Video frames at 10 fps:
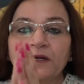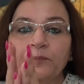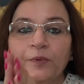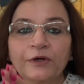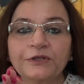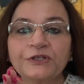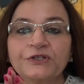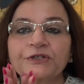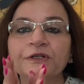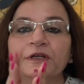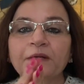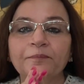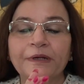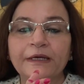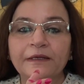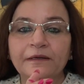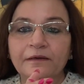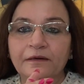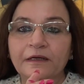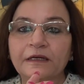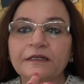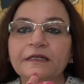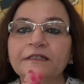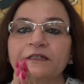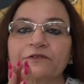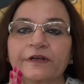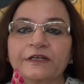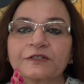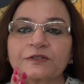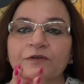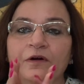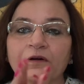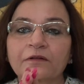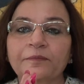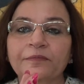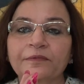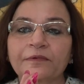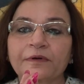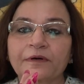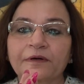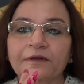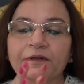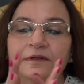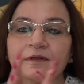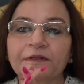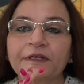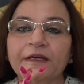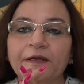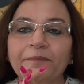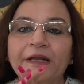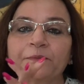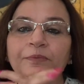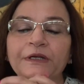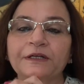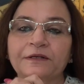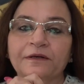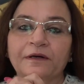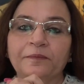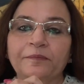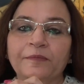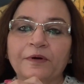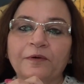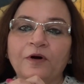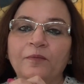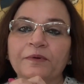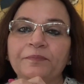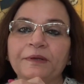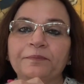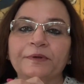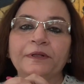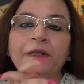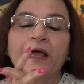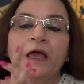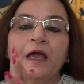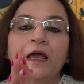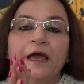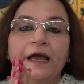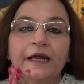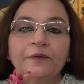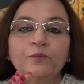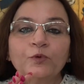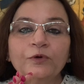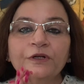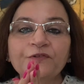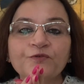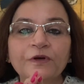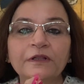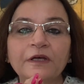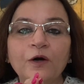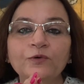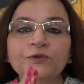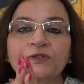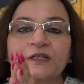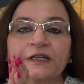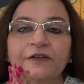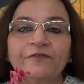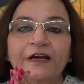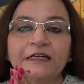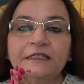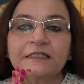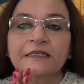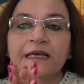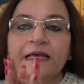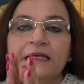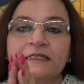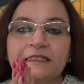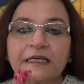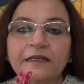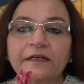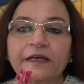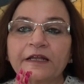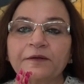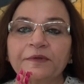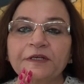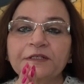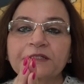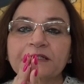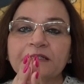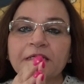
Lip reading: Politician can play dirty tricks or they can manipulate common people. And Moon in 12th house signifies secret enemies.